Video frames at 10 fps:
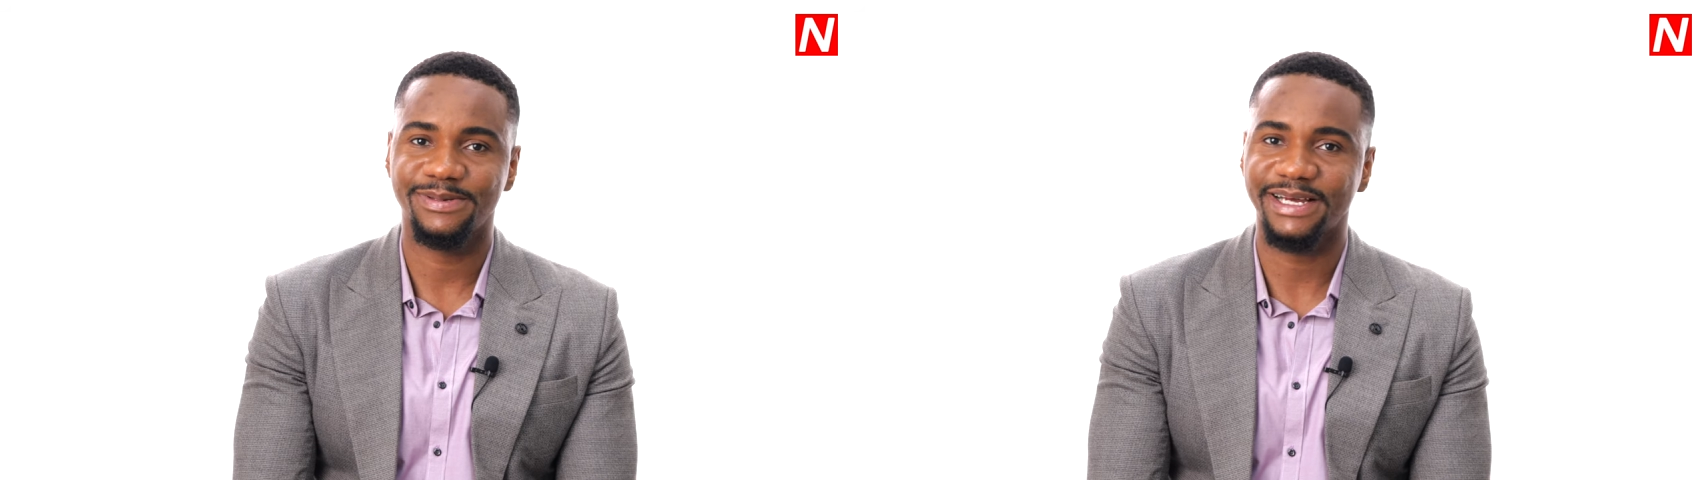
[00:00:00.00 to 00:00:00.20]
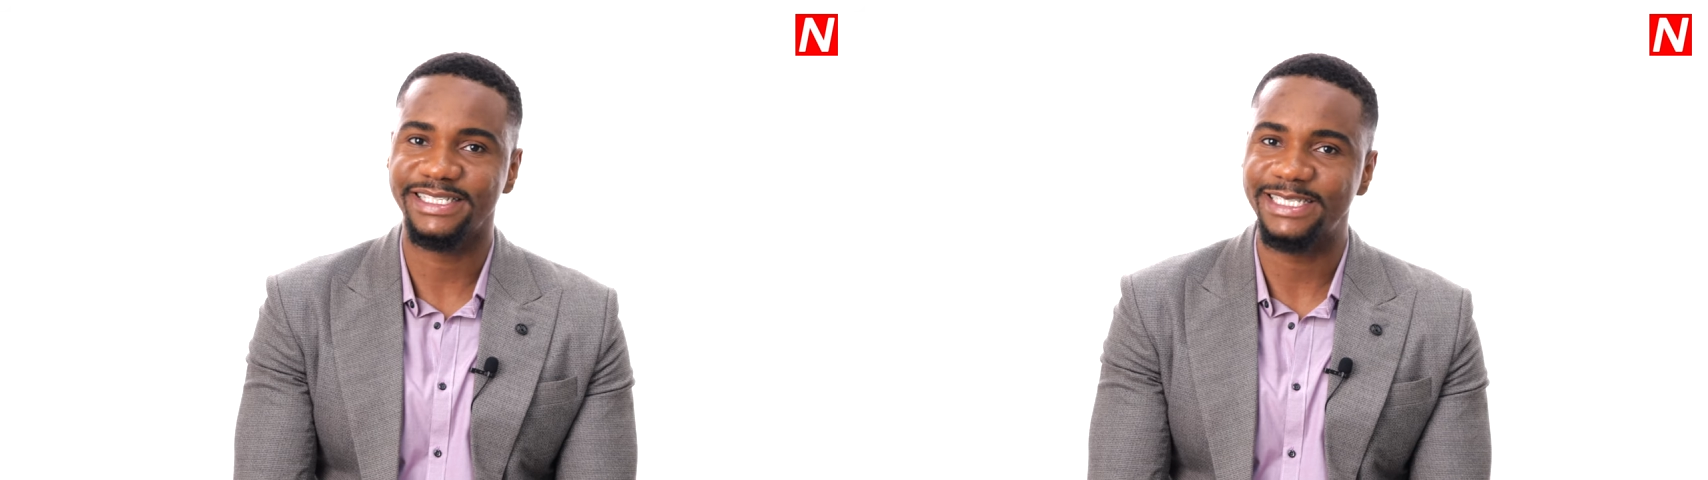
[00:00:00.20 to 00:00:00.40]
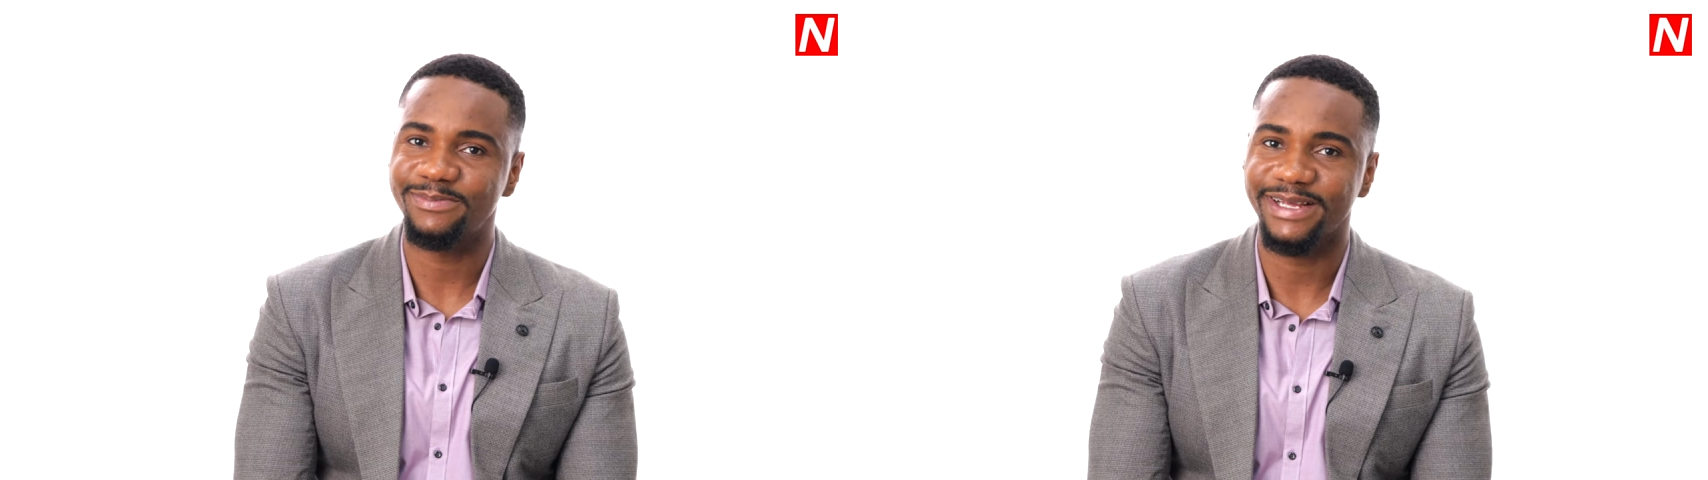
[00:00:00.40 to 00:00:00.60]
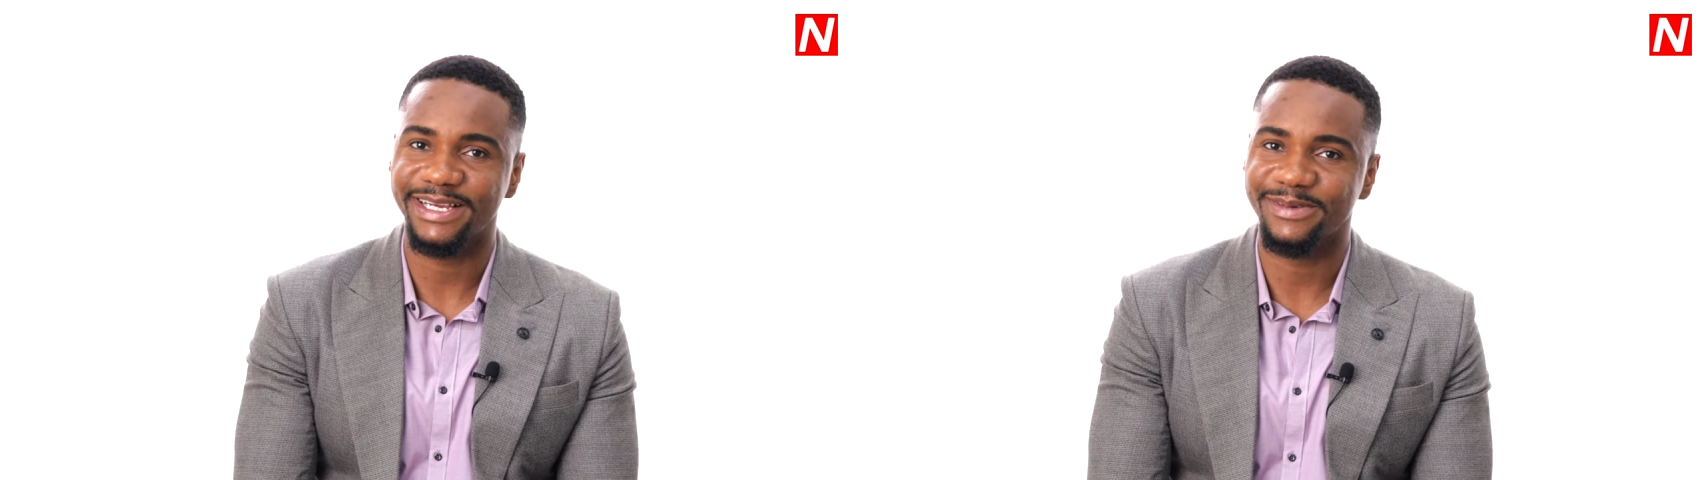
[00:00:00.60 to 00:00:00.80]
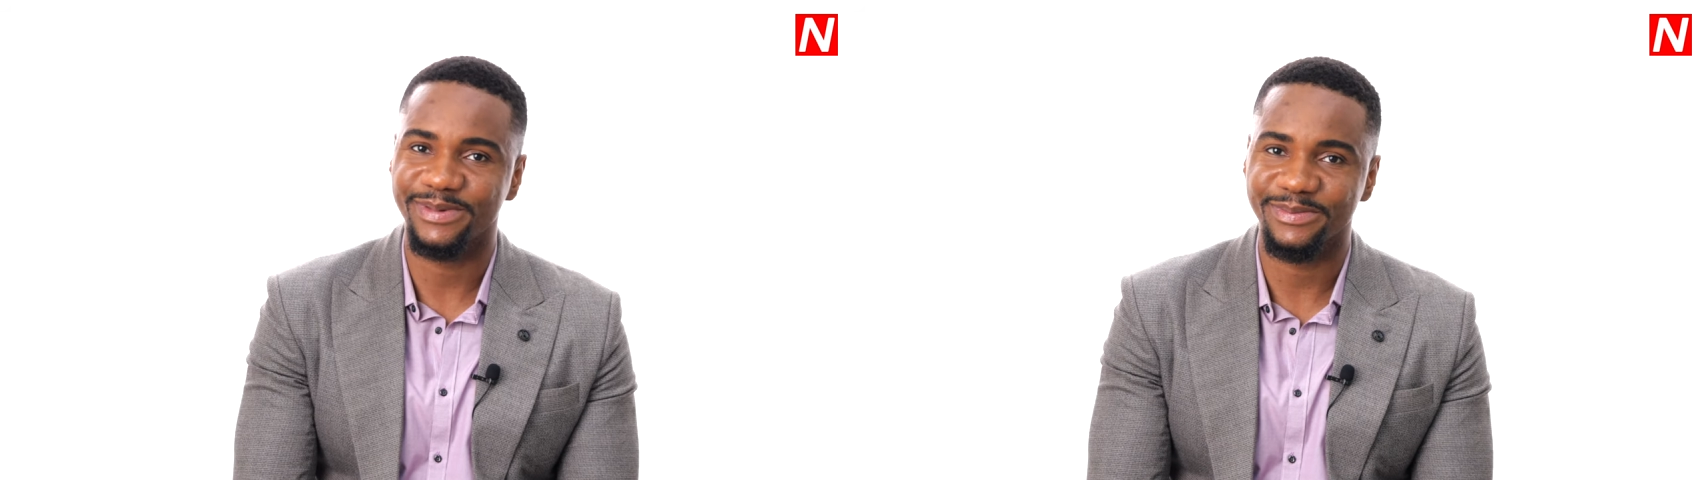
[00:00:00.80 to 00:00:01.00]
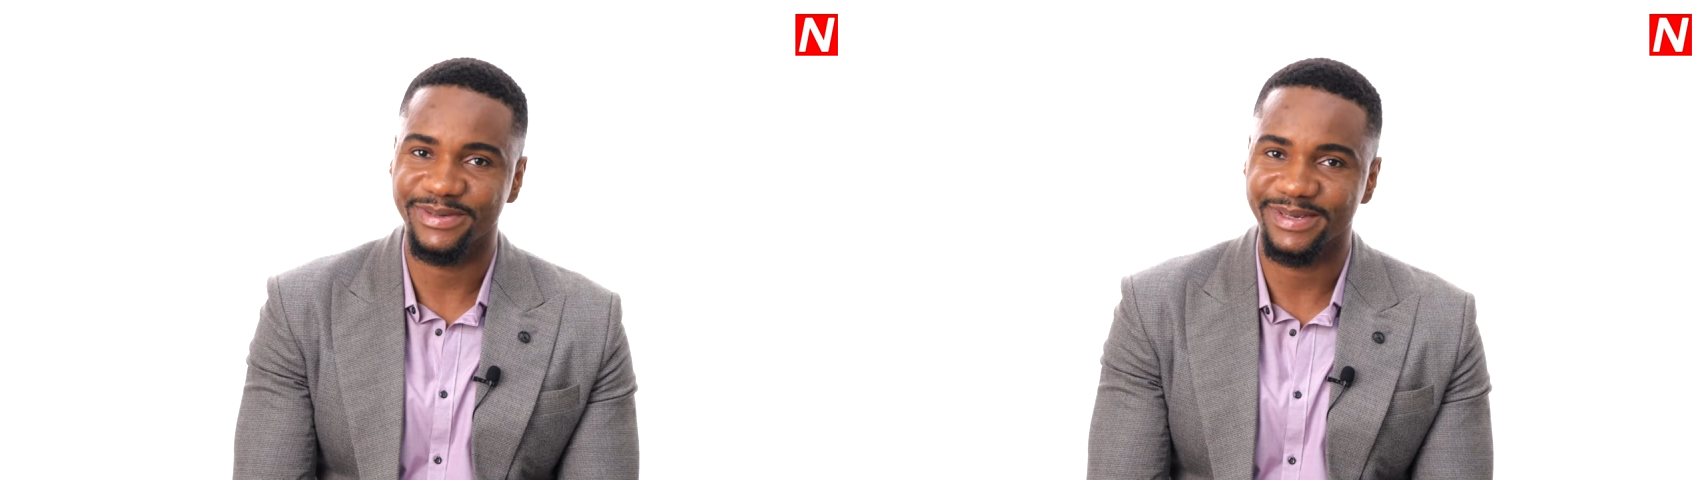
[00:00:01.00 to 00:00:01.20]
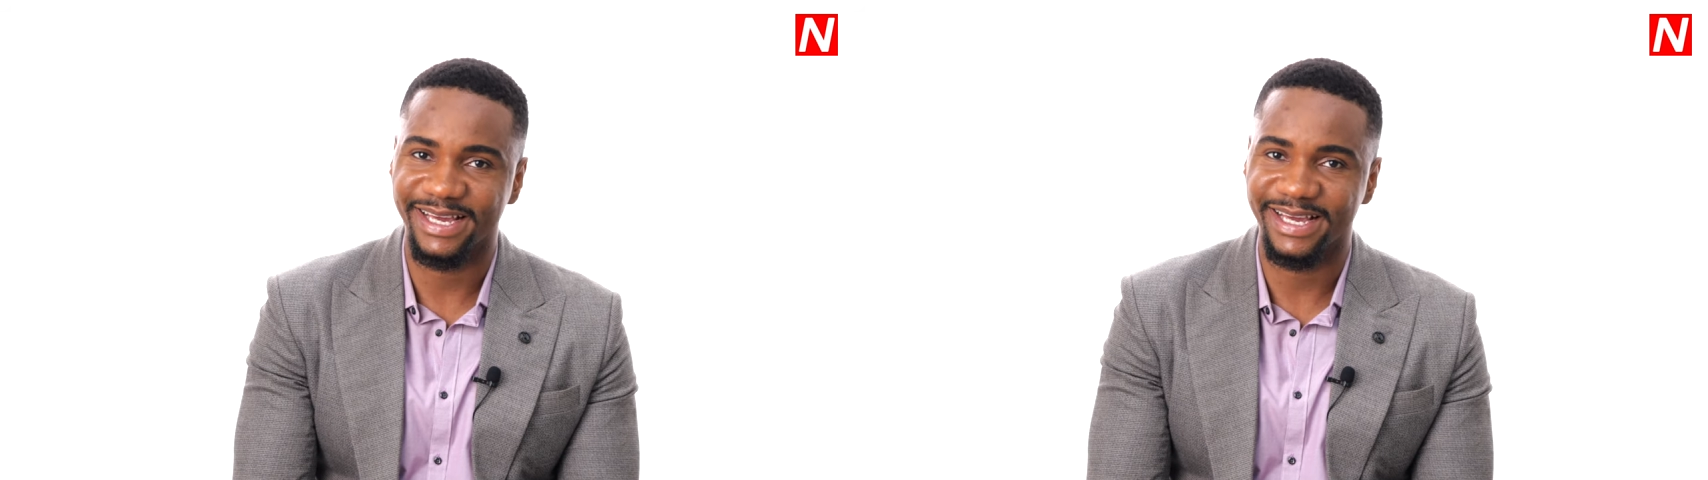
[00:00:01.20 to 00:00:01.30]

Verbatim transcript: I sleep like a baby,